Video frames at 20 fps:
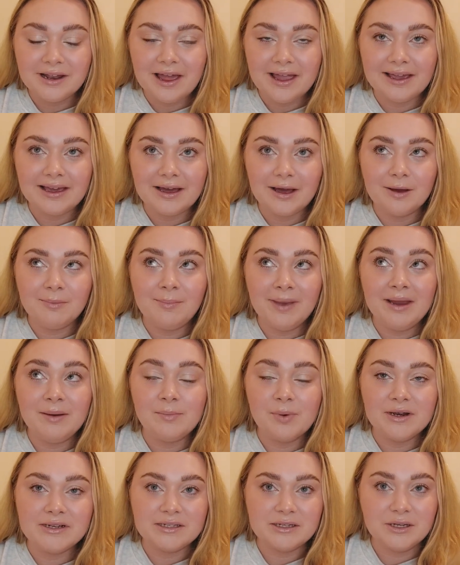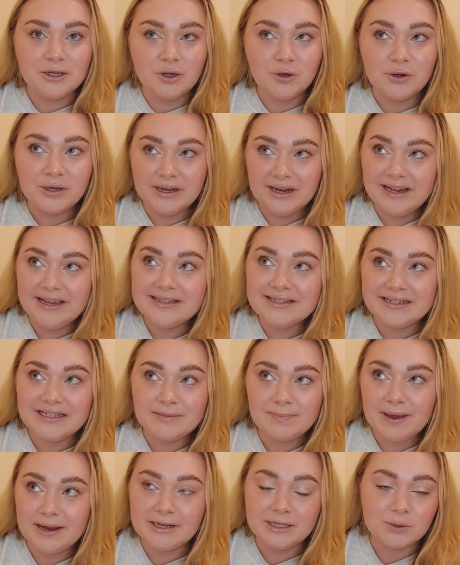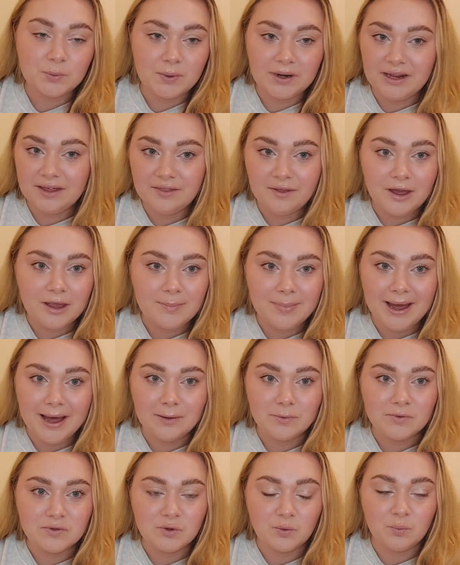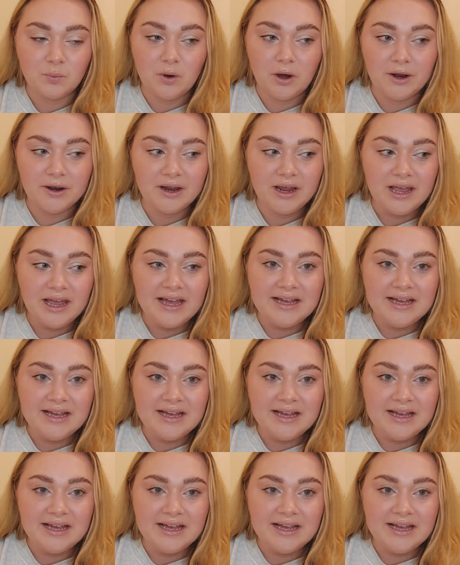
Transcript: like a main present, you can easily spend £20-30 on one